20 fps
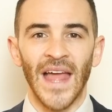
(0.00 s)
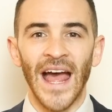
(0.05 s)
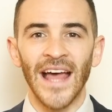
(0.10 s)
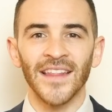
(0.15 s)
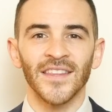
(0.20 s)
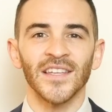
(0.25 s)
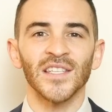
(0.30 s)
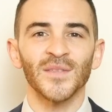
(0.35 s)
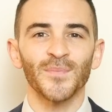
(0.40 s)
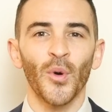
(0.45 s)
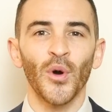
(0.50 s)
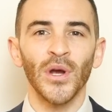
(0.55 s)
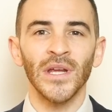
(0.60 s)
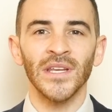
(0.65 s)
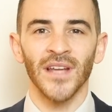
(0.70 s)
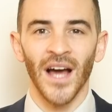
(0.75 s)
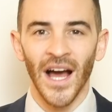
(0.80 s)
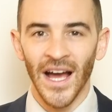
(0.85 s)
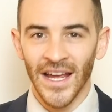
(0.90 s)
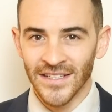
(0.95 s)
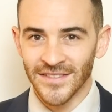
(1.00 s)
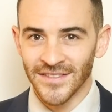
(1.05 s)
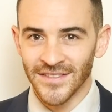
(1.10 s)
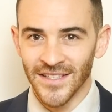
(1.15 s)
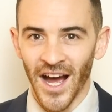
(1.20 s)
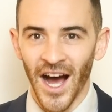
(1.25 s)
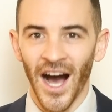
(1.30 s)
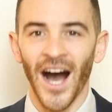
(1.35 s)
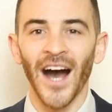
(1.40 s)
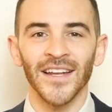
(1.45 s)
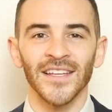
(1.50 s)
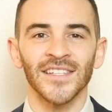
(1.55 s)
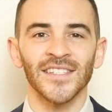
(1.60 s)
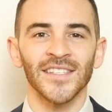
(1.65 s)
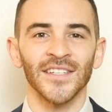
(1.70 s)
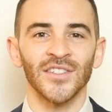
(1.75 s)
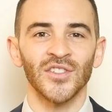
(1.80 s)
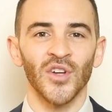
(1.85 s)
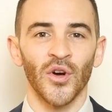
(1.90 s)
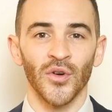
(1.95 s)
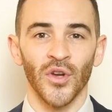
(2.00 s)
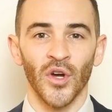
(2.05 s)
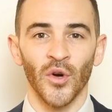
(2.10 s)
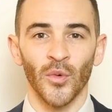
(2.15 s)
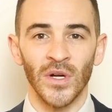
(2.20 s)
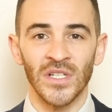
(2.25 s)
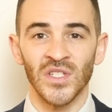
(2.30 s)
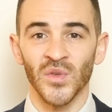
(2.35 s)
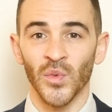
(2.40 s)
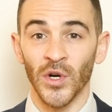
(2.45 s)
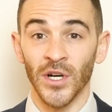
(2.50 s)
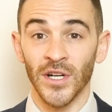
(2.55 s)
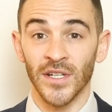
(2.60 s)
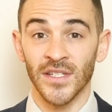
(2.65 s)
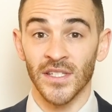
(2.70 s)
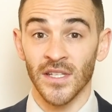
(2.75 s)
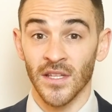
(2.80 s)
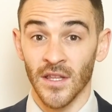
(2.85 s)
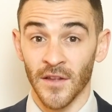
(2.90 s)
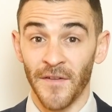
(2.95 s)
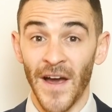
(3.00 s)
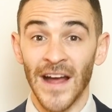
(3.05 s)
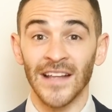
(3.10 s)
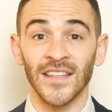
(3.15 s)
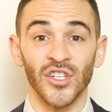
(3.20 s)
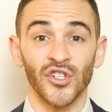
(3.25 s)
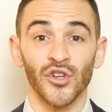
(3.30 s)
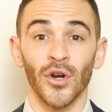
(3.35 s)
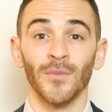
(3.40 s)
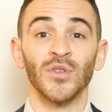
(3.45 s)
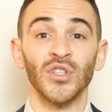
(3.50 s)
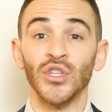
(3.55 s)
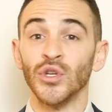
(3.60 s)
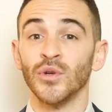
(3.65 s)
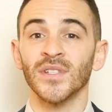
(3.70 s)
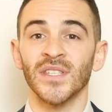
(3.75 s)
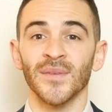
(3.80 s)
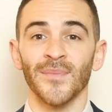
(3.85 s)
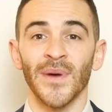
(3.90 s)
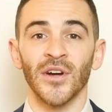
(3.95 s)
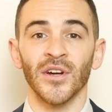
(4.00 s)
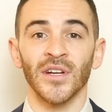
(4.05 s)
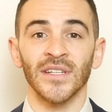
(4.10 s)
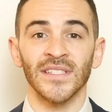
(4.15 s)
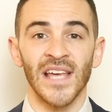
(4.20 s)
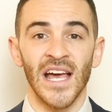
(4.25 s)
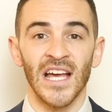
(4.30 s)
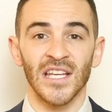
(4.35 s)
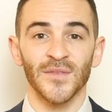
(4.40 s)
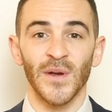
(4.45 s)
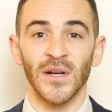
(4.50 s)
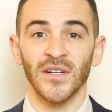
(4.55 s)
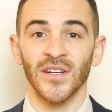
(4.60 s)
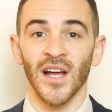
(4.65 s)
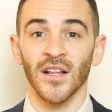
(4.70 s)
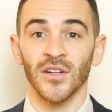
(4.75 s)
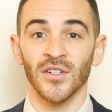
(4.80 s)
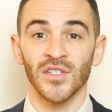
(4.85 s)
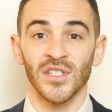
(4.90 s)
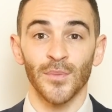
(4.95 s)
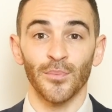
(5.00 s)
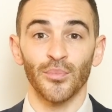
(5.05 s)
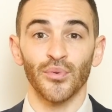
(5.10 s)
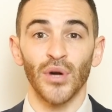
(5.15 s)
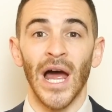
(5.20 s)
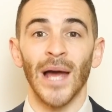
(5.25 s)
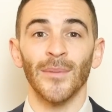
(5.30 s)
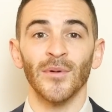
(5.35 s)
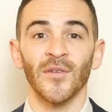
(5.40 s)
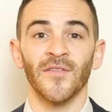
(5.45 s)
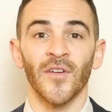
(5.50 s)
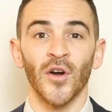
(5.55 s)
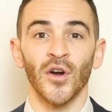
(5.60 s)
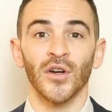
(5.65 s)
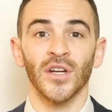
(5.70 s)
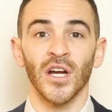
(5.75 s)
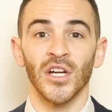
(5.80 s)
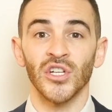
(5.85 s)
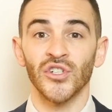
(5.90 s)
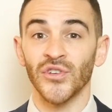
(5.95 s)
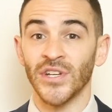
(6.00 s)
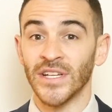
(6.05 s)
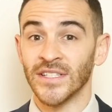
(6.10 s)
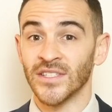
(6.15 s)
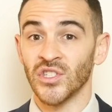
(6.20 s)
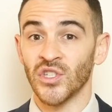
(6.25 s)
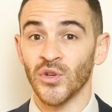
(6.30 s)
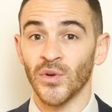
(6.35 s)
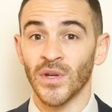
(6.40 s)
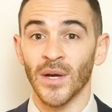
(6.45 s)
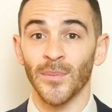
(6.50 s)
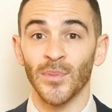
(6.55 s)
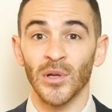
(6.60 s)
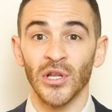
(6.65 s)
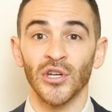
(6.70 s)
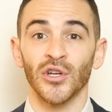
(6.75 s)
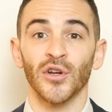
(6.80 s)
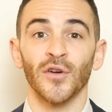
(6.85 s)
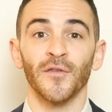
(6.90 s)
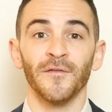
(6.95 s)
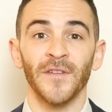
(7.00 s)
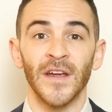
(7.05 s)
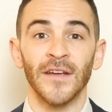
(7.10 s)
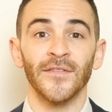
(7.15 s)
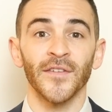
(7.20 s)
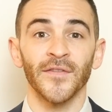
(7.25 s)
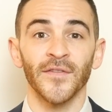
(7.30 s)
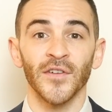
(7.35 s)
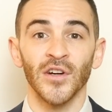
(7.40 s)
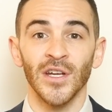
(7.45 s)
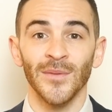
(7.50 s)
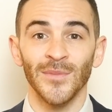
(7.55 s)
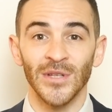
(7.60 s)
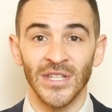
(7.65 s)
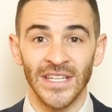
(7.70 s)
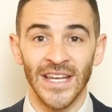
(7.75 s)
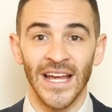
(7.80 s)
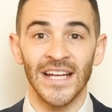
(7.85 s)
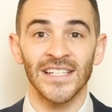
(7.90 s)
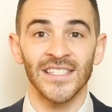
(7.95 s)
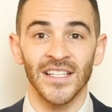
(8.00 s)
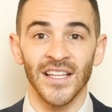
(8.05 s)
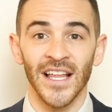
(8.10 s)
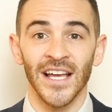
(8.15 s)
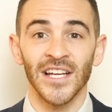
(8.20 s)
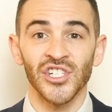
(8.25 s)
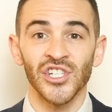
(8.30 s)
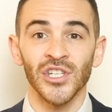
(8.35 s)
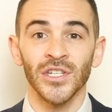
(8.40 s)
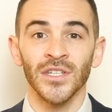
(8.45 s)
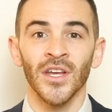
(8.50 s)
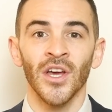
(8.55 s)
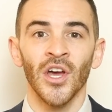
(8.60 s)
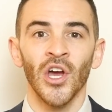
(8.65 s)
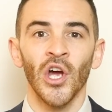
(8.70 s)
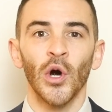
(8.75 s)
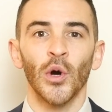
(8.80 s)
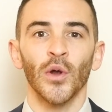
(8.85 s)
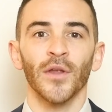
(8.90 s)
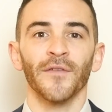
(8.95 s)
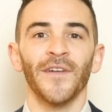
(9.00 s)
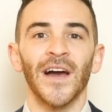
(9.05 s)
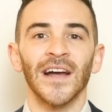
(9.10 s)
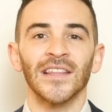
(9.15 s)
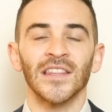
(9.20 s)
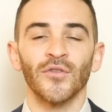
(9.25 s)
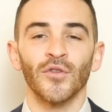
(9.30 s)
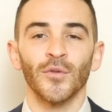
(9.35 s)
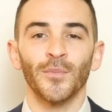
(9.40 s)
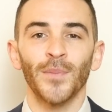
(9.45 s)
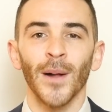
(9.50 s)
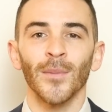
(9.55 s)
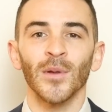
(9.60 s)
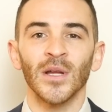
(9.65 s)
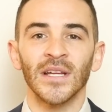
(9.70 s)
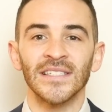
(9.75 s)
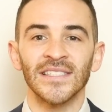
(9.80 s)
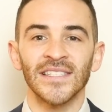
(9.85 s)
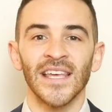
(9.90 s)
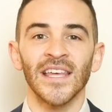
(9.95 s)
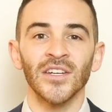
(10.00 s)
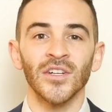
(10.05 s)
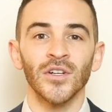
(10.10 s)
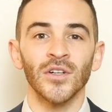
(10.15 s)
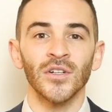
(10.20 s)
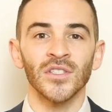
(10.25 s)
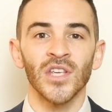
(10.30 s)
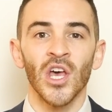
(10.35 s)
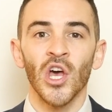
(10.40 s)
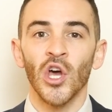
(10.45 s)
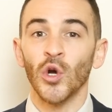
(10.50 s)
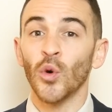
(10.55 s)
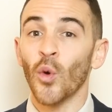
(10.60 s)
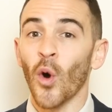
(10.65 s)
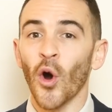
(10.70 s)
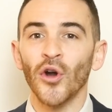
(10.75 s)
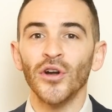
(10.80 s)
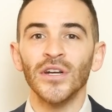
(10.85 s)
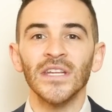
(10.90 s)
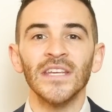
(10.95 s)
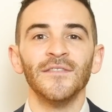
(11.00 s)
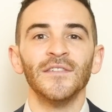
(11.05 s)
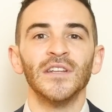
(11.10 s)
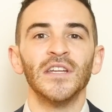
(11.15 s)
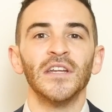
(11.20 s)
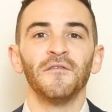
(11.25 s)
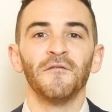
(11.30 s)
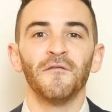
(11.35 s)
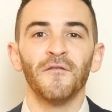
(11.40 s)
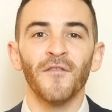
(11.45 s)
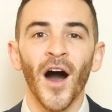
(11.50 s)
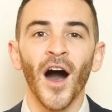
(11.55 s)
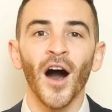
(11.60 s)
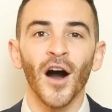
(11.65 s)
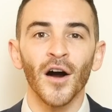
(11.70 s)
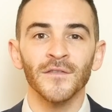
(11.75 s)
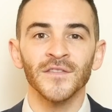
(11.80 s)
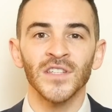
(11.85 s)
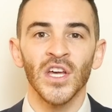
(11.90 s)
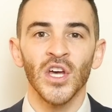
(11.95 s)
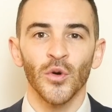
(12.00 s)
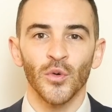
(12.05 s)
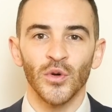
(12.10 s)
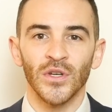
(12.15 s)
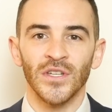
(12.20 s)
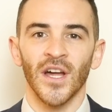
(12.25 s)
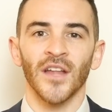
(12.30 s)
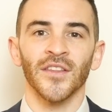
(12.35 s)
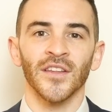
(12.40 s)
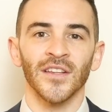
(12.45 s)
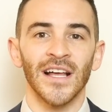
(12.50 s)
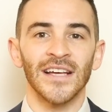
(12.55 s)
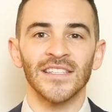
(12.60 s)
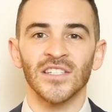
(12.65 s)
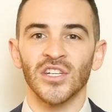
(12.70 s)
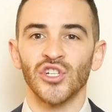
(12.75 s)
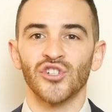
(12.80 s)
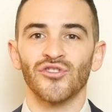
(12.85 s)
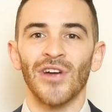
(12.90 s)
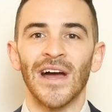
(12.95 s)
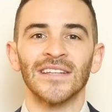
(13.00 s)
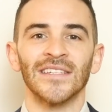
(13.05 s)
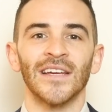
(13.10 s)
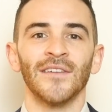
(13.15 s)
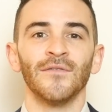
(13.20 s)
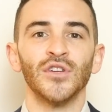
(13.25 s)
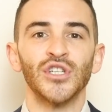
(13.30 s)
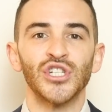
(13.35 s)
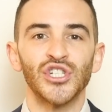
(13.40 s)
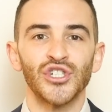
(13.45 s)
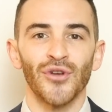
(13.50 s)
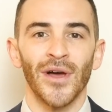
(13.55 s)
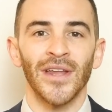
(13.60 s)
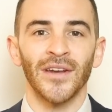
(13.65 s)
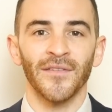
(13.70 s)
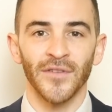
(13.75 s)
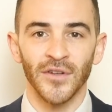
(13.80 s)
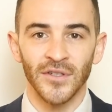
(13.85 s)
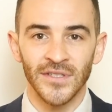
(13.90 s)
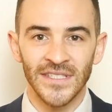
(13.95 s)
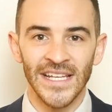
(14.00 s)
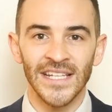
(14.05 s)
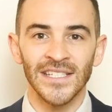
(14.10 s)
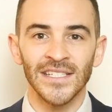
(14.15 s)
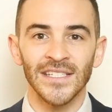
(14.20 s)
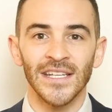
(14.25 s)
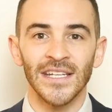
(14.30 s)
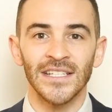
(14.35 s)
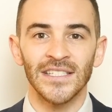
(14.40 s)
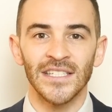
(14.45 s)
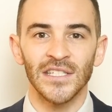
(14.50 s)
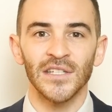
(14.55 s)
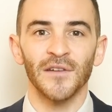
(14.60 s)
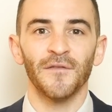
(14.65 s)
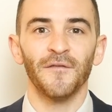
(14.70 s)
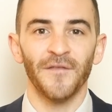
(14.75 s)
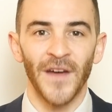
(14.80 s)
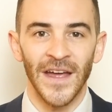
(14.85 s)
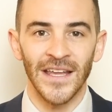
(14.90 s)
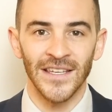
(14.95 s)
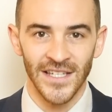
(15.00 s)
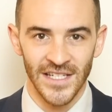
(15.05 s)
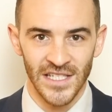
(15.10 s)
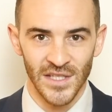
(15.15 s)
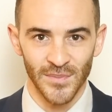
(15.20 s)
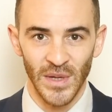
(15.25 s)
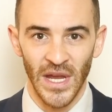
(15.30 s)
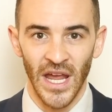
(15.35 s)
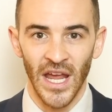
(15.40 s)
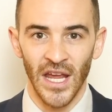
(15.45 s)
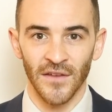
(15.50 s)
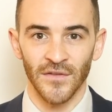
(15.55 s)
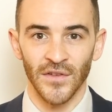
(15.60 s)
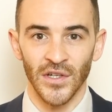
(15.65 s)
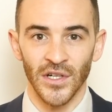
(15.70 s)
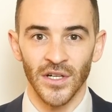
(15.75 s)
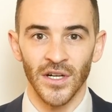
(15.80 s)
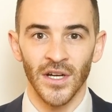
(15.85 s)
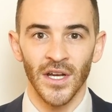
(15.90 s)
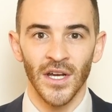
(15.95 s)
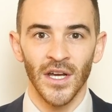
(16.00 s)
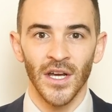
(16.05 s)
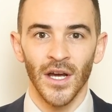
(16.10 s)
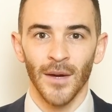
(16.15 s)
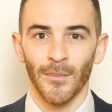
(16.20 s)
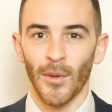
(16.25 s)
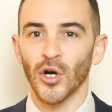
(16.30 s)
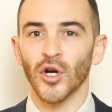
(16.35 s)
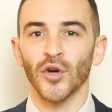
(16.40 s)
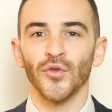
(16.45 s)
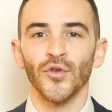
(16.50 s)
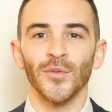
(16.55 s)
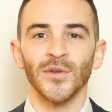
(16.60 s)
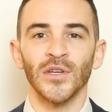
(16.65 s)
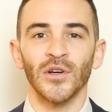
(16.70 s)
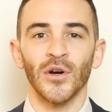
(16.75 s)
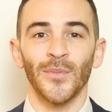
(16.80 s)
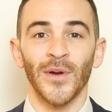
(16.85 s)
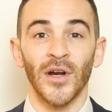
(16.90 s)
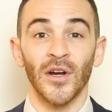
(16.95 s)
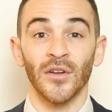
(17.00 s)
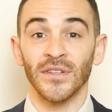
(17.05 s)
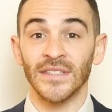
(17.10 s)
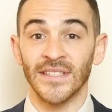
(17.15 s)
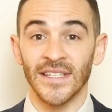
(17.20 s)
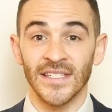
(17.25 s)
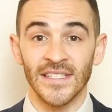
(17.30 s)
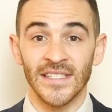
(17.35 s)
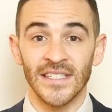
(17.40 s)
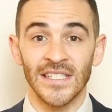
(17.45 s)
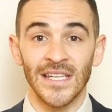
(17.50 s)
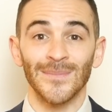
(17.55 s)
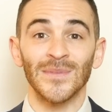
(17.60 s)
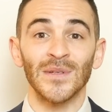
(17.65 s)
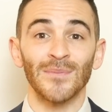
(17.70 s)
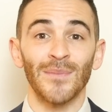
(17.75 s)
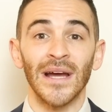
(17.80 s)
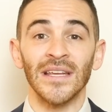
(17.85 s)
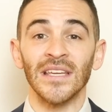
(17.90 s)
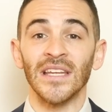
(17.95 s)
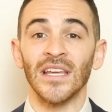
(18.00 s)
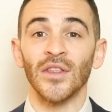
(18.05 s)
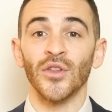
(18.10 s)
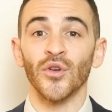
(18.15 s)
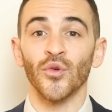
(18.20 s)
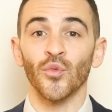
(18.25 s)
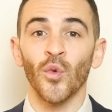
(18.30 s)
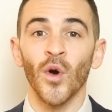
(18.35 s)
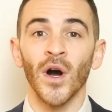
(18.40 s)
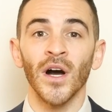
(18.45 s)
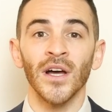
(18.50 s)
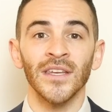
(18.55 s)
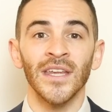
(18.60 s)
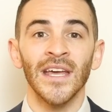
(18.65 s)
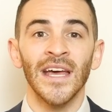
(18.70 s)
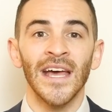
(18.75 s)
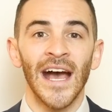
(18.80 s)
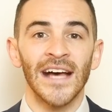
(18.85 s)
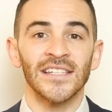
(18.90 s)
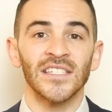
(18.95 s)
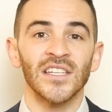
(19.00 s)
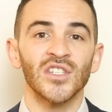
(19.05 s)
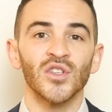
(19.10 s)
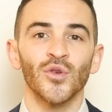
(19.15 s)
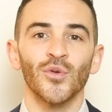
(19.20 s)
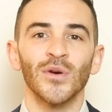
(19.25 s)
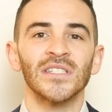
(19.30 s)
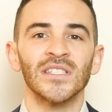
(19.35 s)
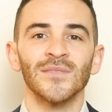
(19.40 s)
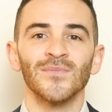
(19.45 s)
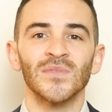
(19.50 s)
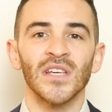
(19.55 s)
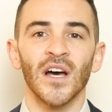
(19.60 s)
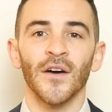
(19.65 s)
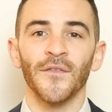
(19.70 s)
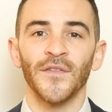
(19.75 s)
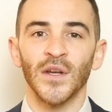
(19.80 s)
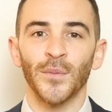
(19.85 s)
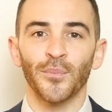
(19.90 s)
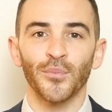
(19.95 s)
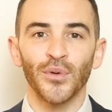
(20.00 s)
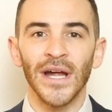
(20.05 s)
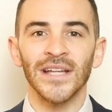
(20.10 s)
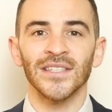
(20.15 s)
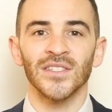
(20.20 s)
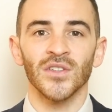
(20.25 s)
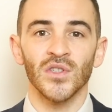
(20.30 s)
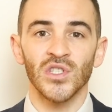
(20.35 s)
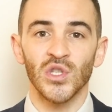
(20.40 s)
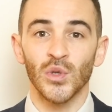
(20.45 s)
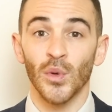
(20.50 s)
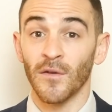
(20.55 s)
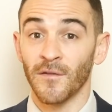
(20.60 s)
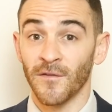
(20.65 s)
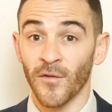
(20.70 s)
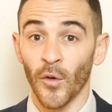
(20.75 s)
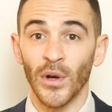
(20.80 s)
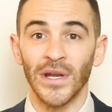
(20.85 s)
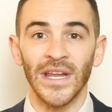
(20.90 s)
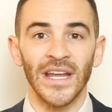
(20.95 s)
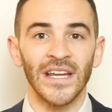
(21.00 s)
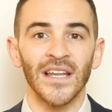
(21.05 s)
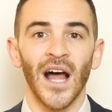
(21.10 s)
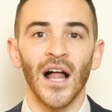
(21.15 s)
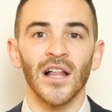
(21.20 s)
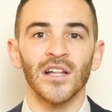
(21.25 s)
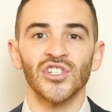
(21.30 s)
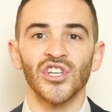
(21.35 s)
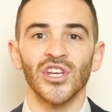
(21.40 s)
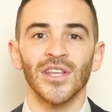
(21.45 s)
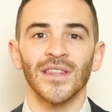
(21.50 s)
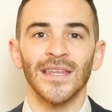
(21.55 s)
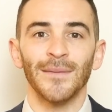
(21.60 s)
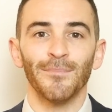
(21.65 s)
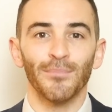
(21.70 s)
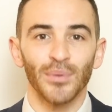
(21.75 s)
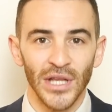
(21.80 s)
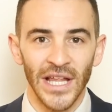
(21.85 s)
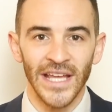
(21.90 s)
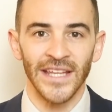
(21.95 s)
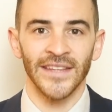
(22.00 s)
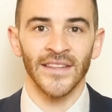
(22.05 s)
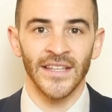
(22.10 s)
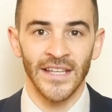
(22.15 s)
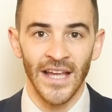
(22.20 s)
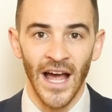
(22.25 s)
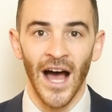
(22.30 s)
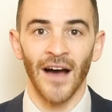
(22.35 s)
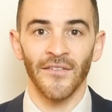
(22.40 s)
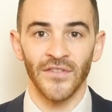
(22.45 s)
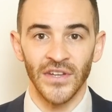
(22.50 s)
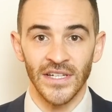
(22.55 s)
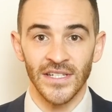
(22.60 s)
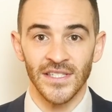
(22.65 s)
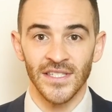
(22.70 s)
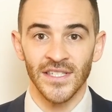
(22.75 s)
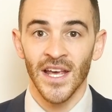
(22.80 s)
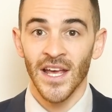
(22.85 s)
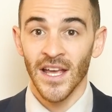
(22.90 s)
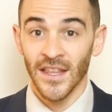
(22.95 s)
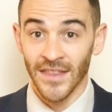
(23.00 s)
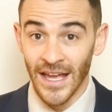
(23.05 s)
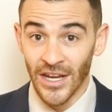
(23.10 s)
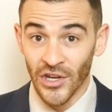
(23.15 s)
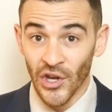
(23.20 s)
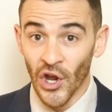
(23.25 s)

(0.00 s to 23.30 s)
At this point, I honestly don't know what's worse. The fact that Trump used American taxpayer dollars to bribe a foreign country into doing a political favor for him in the next election, or the fact that Republican senators who aren't even involved would nonetheless contract every shred of their dignity to defend his behavior. Marco Rubio apparently doesn't seem to mind either one, as he twists himself into pretzels to avoid acknowledging the blatantly obvious, that